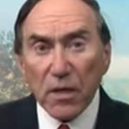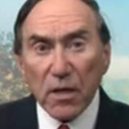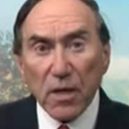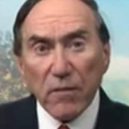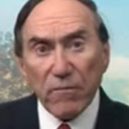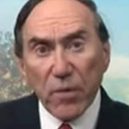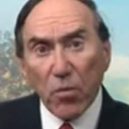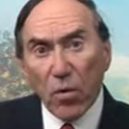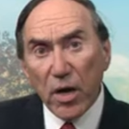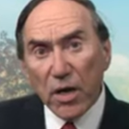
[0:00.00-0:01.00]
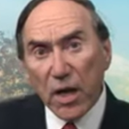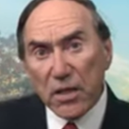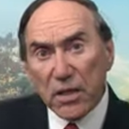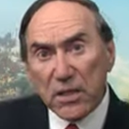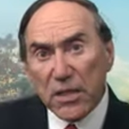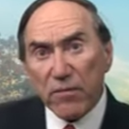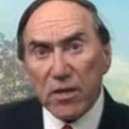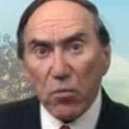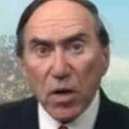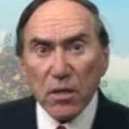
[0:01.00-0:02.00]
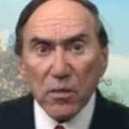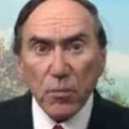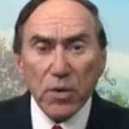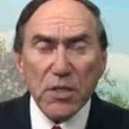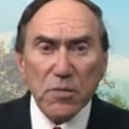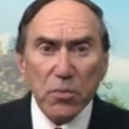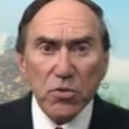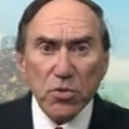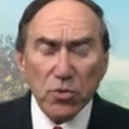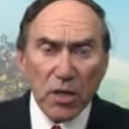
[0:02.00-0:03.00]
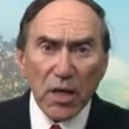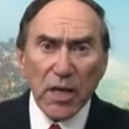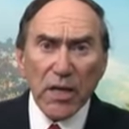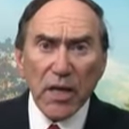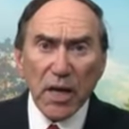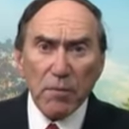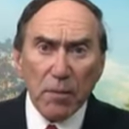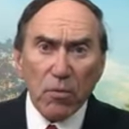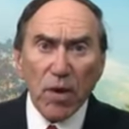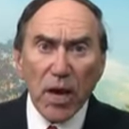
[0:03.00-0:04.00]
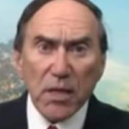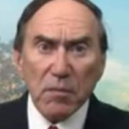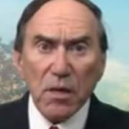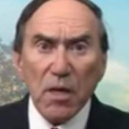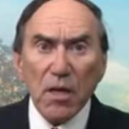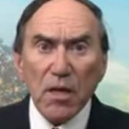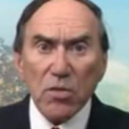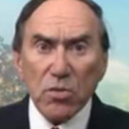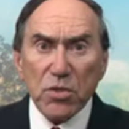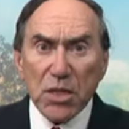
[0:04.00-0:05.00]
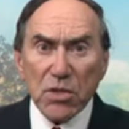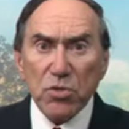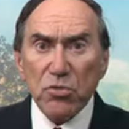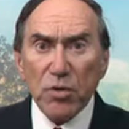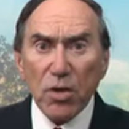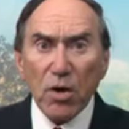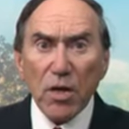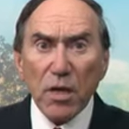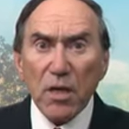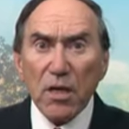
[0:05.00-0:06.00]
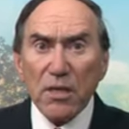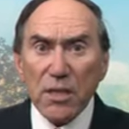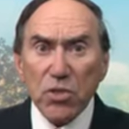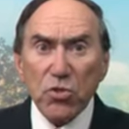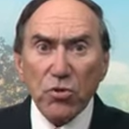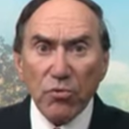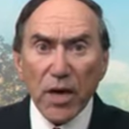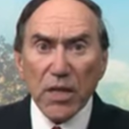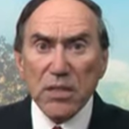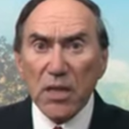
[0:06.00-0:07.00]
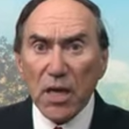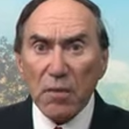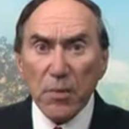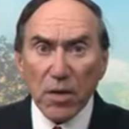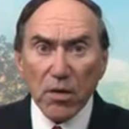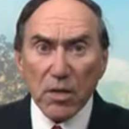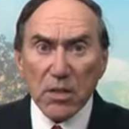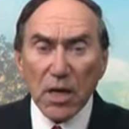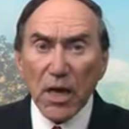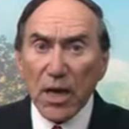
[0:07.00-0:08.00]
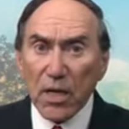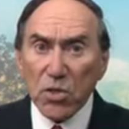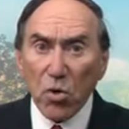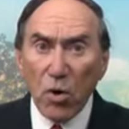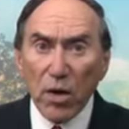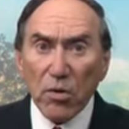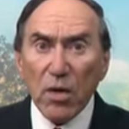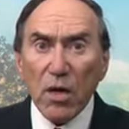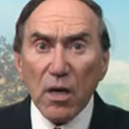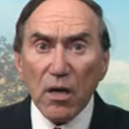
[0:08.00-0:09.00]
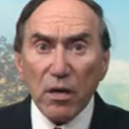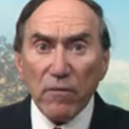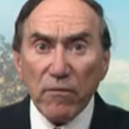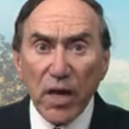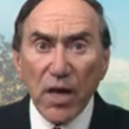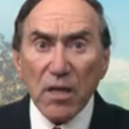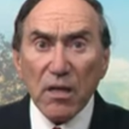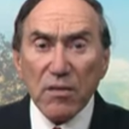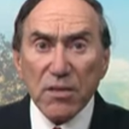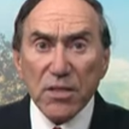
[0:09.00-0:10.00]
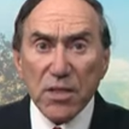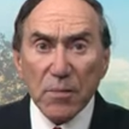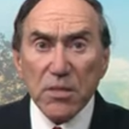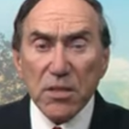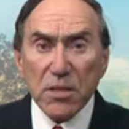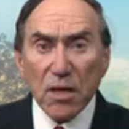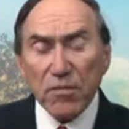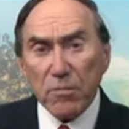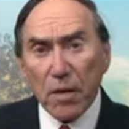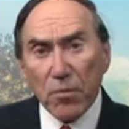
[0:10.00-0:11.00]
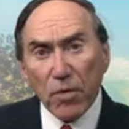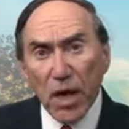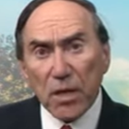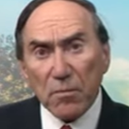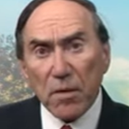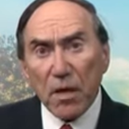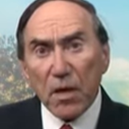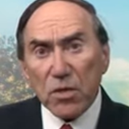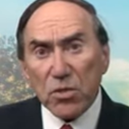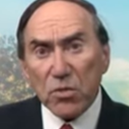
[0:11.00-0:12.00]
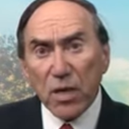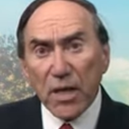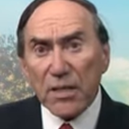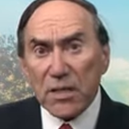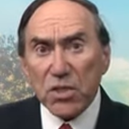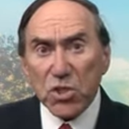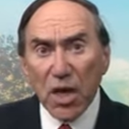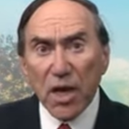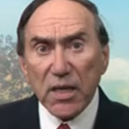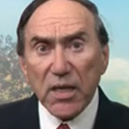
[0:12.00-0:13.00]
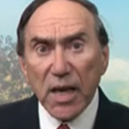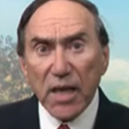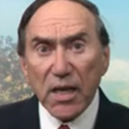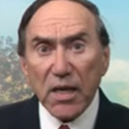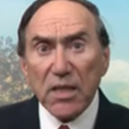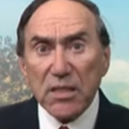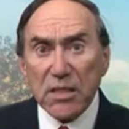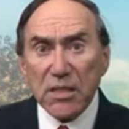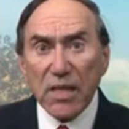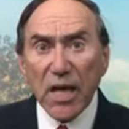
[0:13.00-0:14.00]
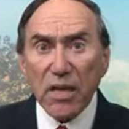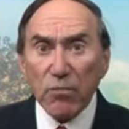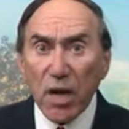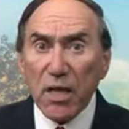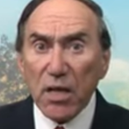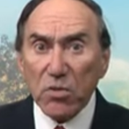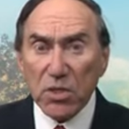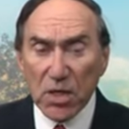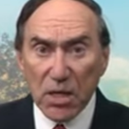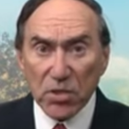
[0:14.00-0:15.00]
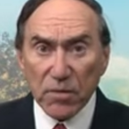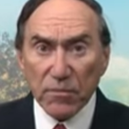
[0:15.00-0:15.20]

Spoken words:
In February 1971, the principal circulated a memorandum to teachers regarding teacher dress and appearance, and Doyle conveyed the substance of the memorandum to a disc jockey at a Cincinnati radio station.